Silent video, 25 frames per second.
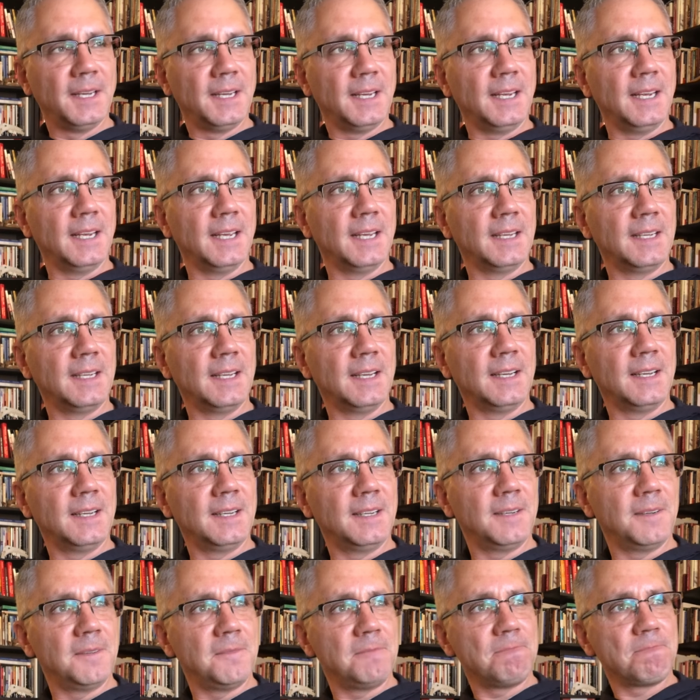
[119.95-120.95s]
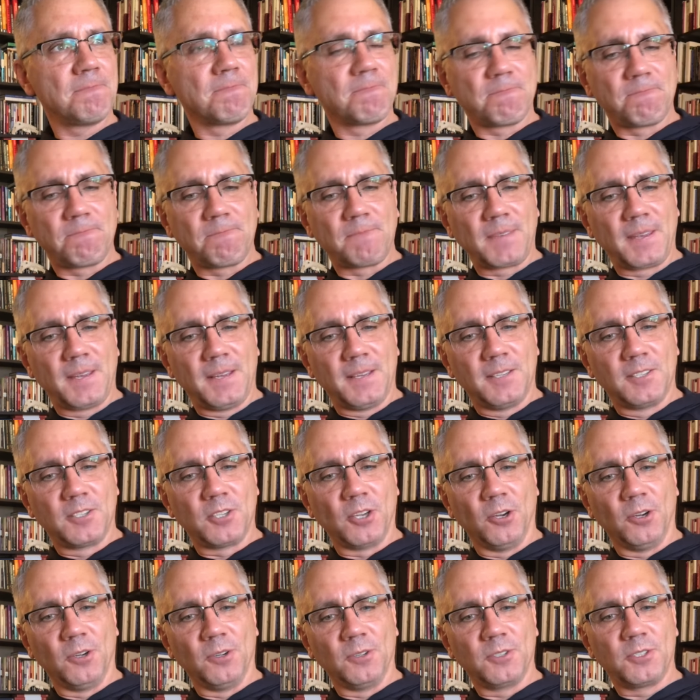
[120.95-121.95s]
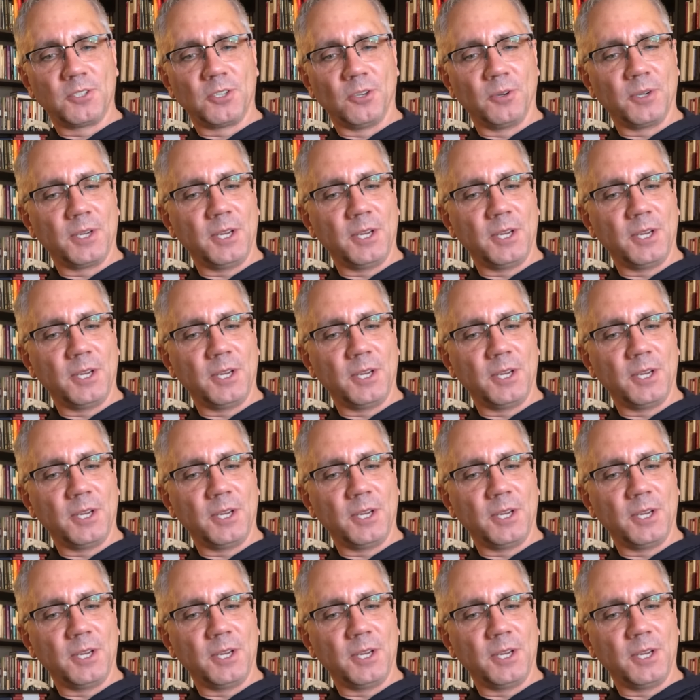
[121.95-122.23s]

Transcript: And so